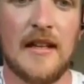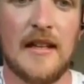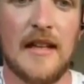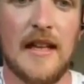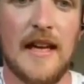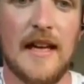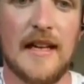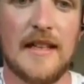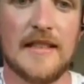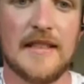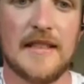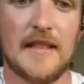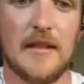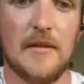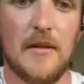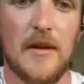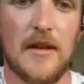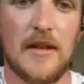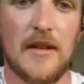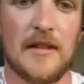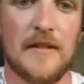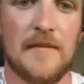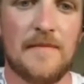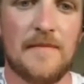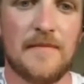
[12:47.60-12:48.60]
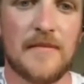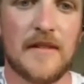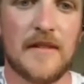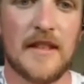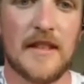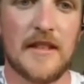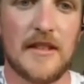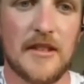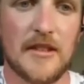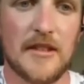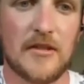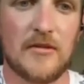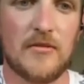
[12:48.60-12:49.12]
That's the one.
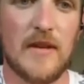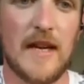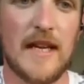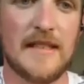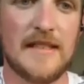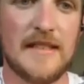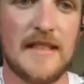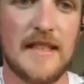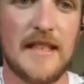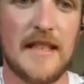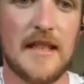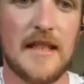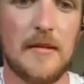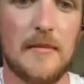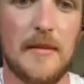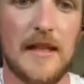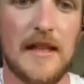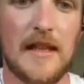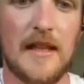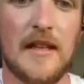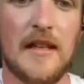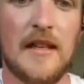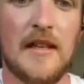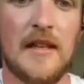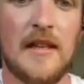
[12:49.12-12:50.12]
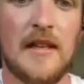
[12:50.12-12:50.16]
And just rest it in the middle.